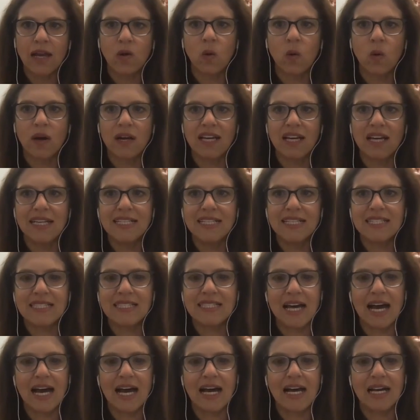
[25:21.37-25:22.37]
Or is
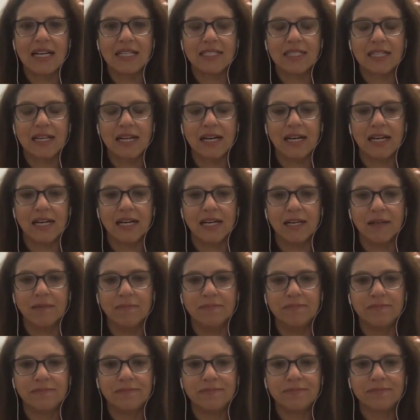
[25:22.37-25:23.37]
that,
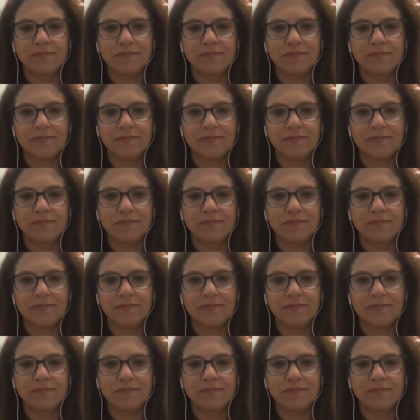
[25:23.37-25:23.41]
has